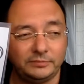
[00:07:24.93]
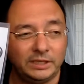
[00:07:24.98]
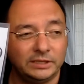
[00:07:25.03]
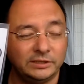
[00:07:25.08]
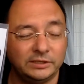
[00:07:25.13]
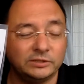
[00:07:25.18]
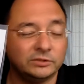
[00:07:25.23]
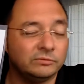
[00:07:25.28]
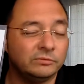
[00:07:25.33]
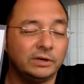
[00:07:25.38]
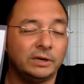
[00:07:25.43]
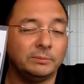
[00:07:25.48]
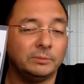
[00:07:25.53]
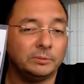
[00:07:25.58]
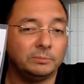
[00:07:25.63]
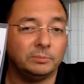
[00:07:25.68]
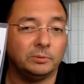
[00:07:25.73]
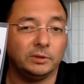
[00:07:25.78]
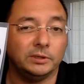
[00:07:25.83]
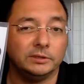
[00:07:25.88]
these grammar
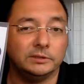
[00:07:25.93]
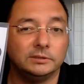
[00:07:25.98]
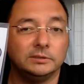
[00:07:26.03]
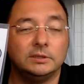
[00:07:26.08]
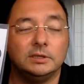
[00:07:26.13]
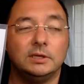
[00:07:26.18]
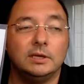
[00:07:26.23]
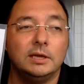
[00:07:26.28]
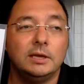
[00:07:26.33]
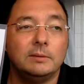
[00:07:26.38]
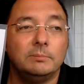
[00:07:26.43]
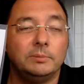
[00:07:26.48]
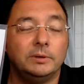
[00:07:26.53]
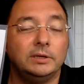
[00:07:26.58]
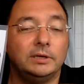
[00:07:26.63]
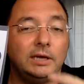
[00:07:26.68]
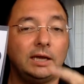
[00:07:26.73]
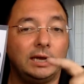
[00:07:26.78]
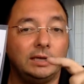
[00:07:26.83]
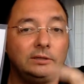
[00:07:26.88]
points.
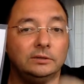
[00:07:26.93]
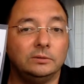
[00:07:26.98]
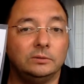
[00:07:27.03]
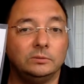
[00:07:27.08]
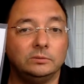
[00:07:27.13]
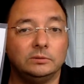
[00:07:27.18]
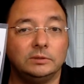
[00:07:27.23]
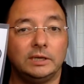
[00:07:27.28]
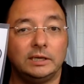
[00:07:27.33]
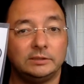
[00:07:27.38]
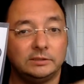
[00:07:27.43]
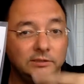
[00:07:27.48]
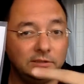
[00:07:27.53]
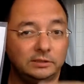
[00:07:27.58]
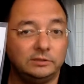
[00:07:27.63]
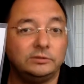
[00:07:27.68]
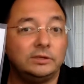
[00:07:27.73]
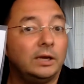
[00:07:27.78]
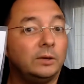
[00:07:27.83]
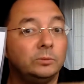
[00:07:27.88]
But I don't, as a
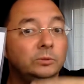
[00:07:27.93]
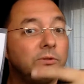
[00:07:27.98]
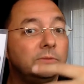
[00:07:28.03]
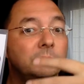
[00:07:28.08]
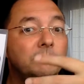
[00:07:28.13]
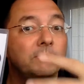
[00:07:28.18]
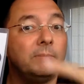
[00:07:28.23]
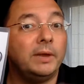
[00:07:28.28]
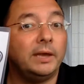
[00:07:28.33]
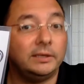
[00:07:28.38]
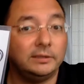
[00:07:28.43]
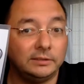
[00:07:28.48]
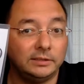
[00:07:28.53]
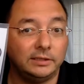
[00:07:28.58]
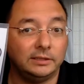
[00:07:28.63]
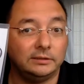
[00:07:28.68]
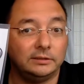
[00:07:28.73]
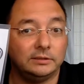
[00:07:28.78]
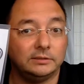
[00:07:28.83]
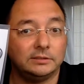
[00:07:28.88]
teacher, I wouldn't
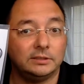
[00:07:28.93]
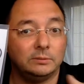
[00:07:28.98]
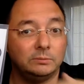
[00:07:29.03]
mandate this.